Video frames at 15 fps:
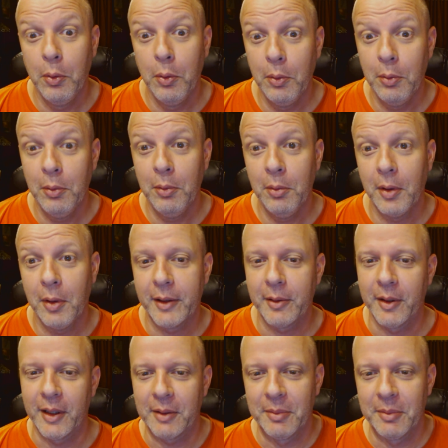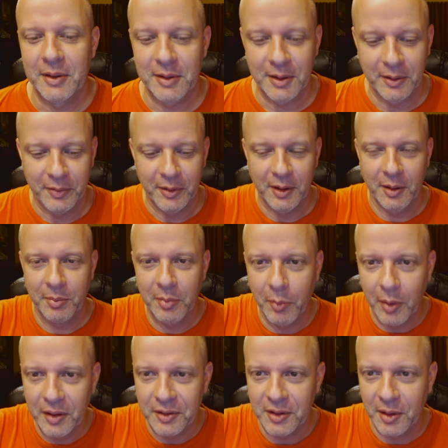Whew, I crack myself up.
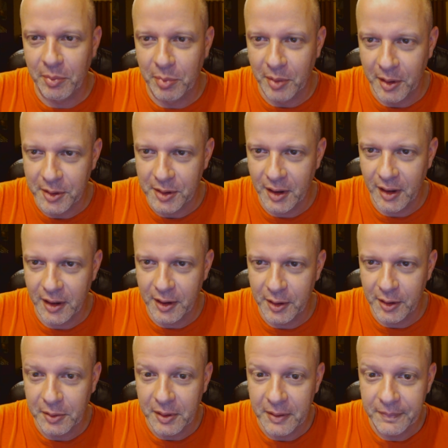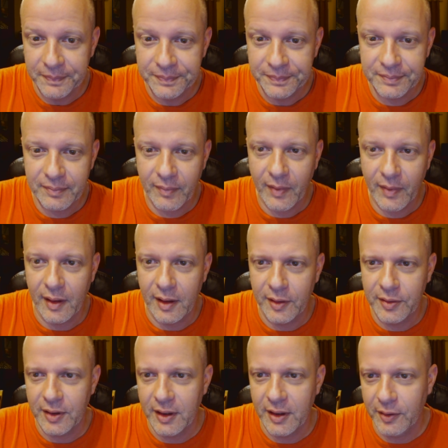What's up, Russia? How you doing?
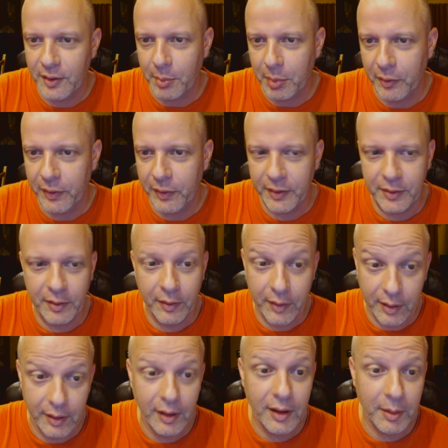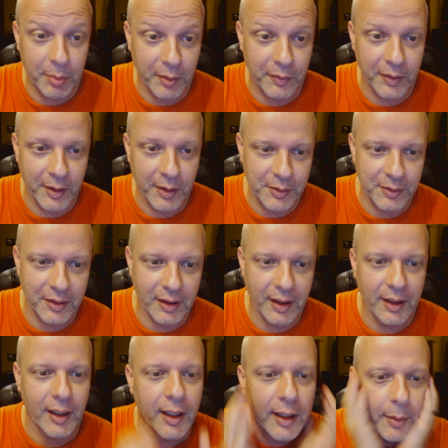This is the professor, the nutty professor
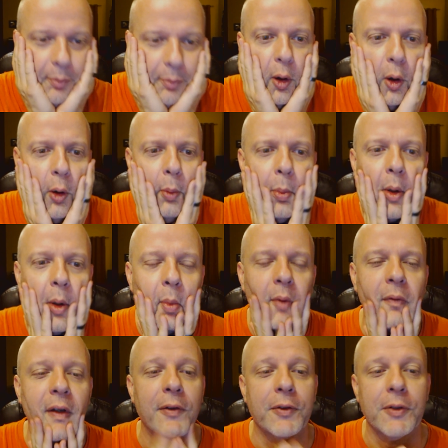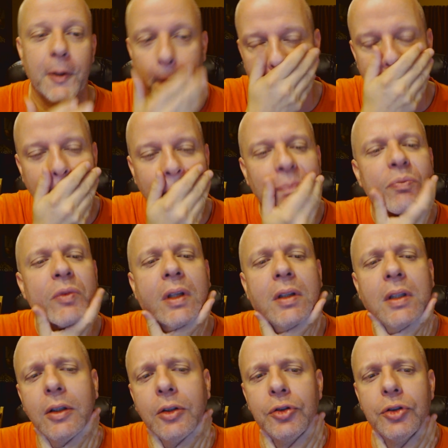today. I am the hobo professor.
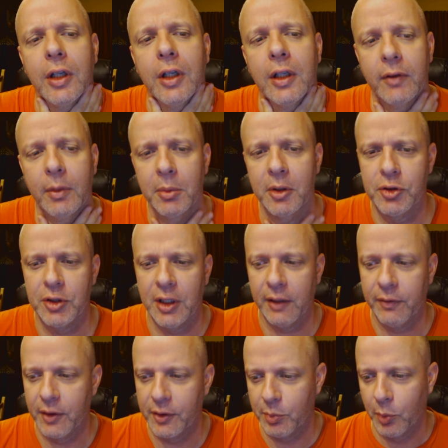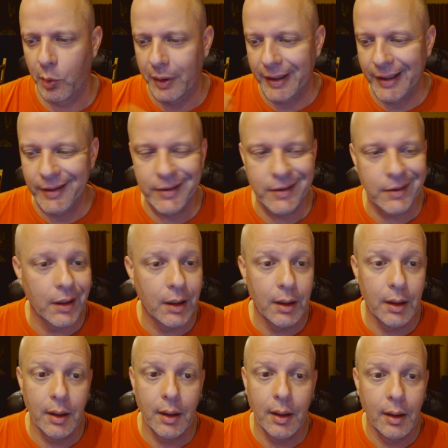I need to shave. I'm going to shave this morning. It's
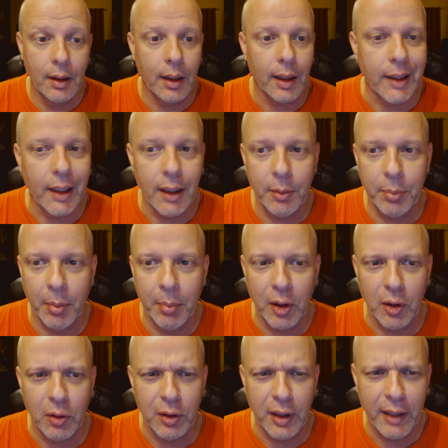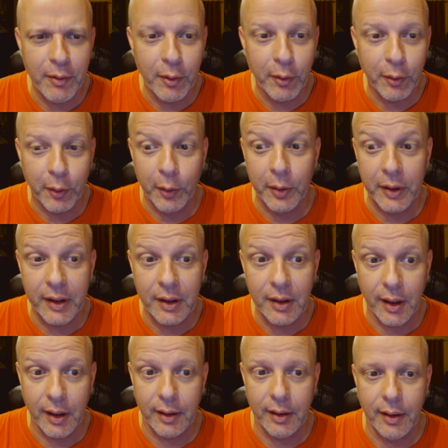I got up about
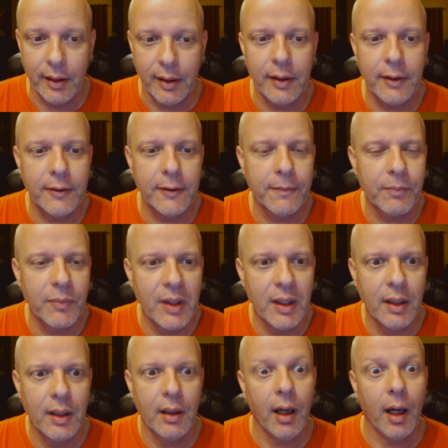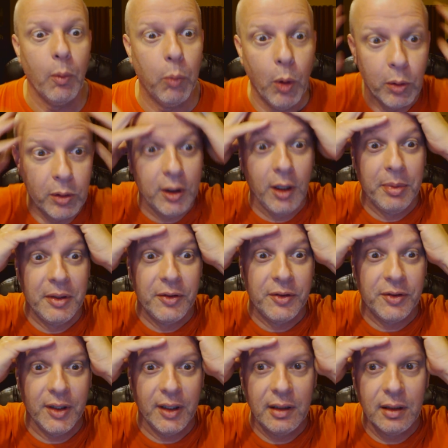11:30 at night. I woke up
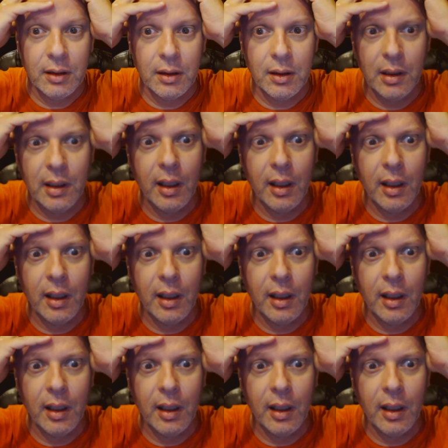and said,